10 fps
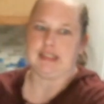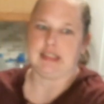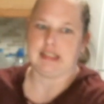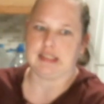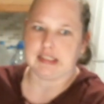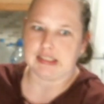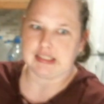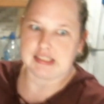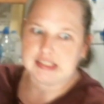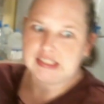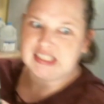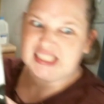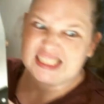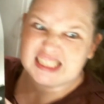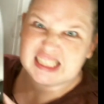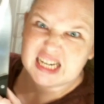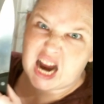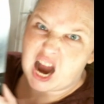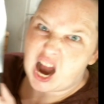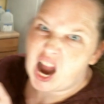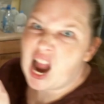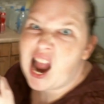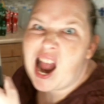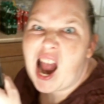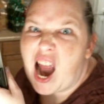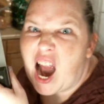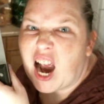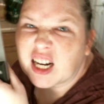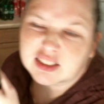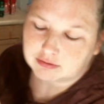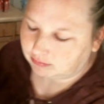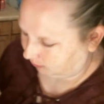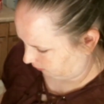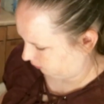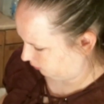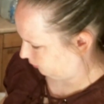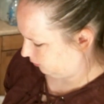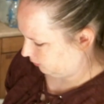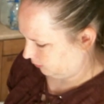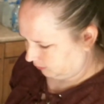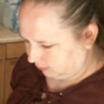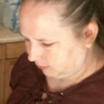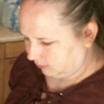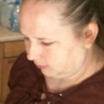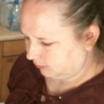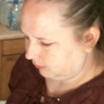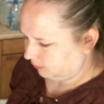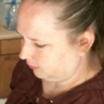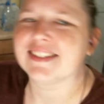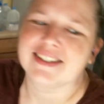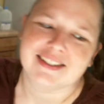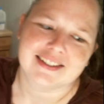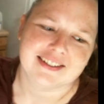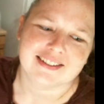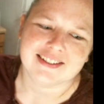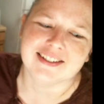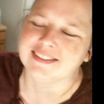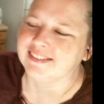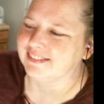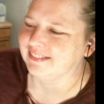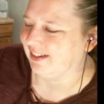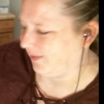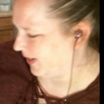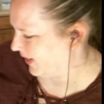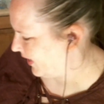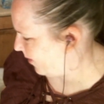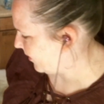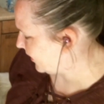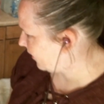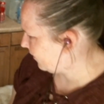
Nothing like Cilsey with a giant knife. That's fantastic. Yeah, no, happy Halloween. I'm going to stab myself.